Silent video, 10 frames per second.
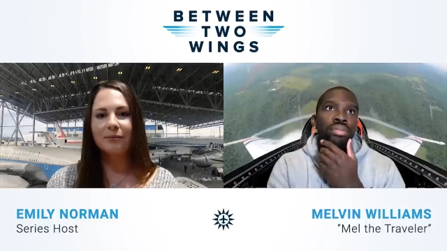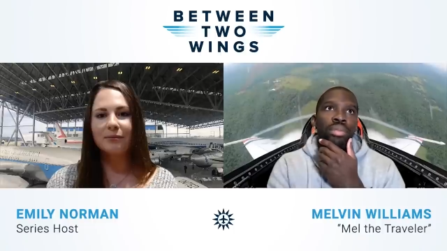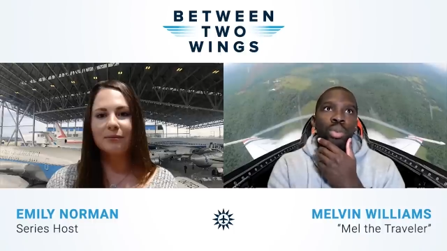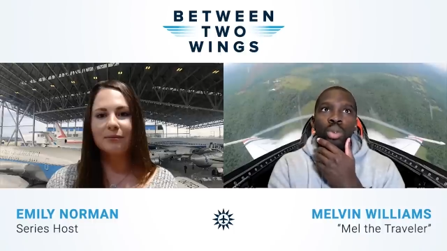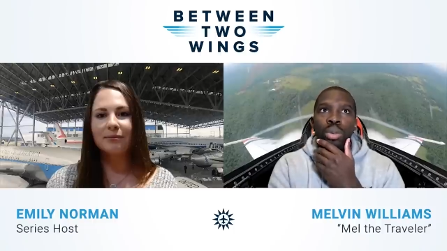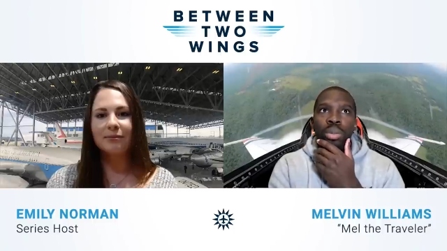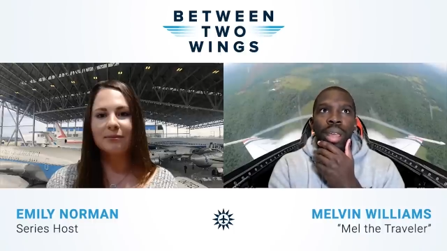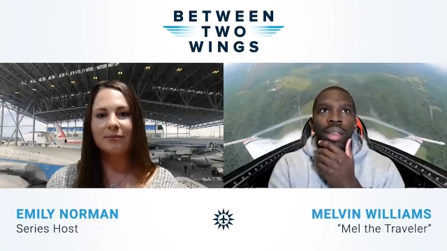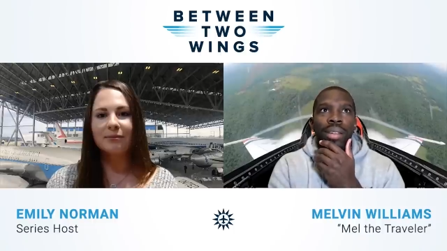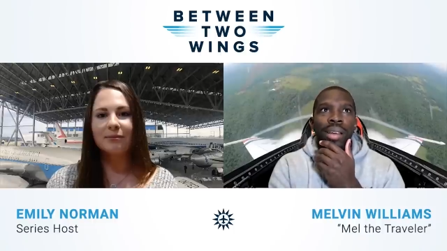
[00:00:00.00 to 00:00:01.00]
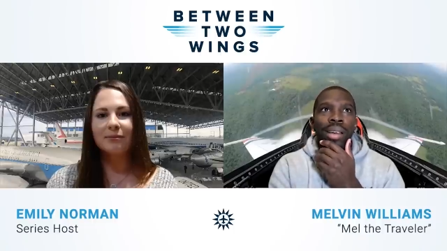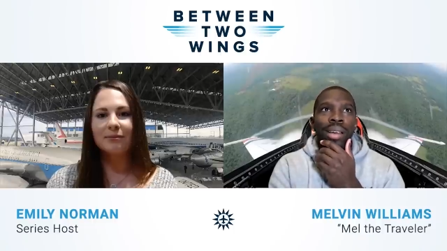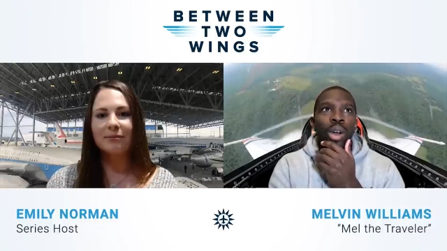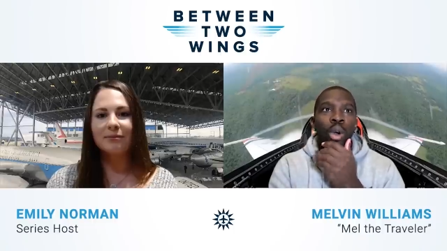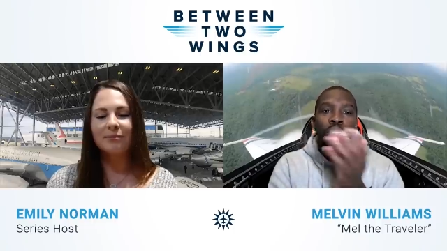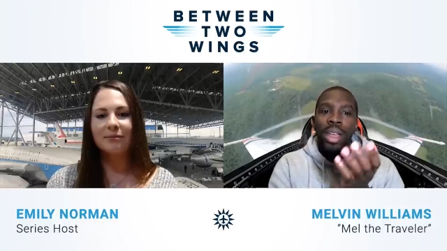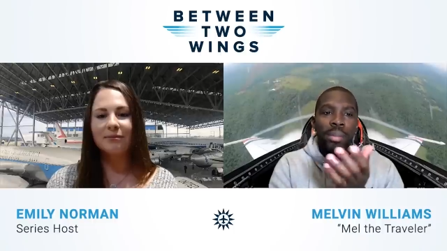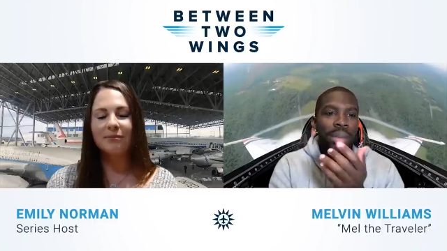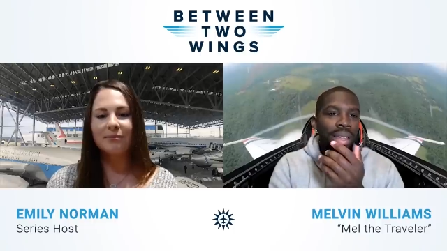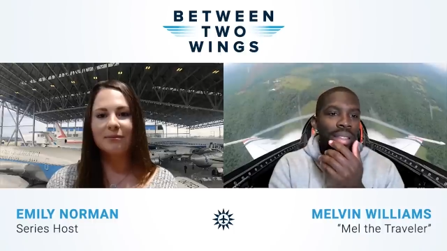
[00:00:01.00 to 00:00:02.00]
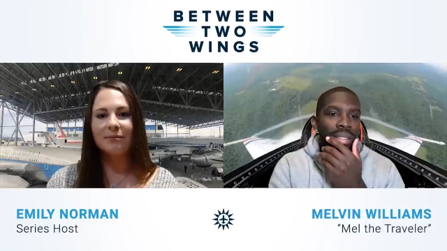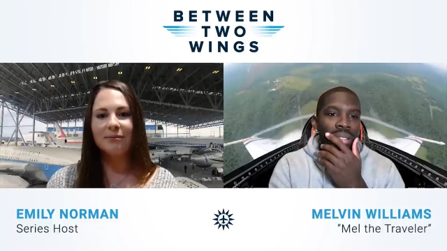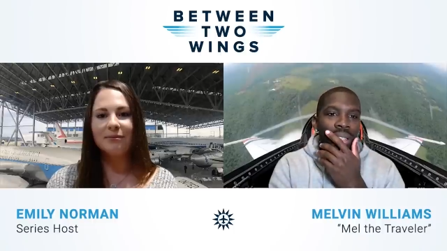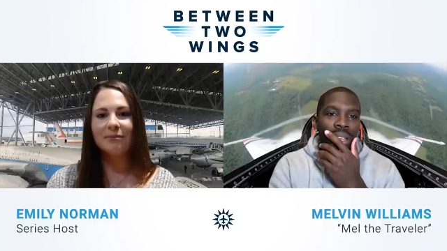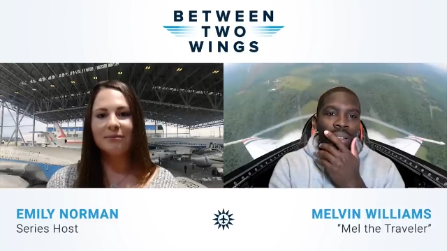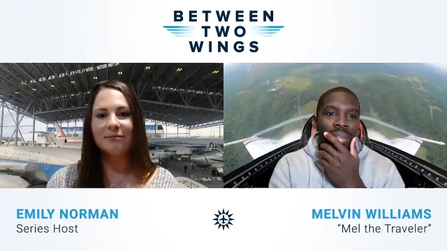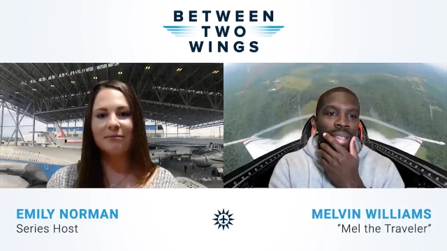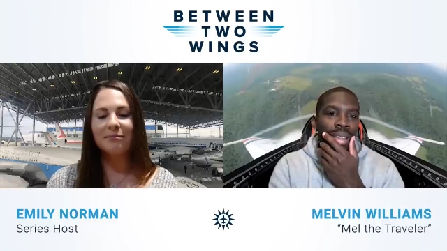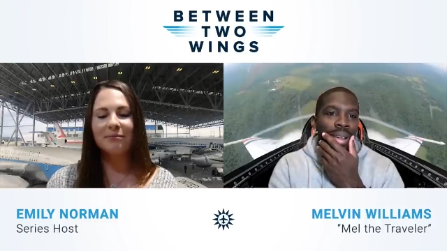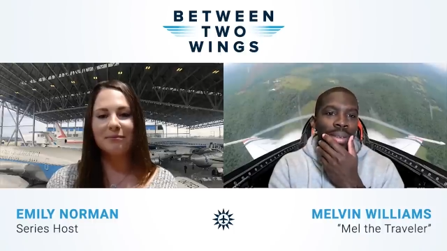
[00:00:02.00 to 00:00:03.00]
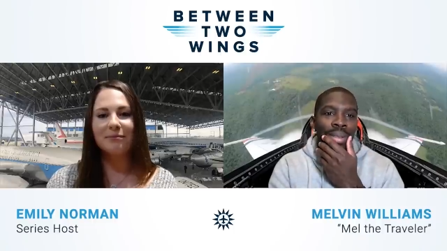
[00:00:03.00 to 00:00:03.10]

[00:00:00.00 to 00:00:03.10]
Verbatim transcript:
Speaker 1: Ooh, man. Uh, overhead bins that you know.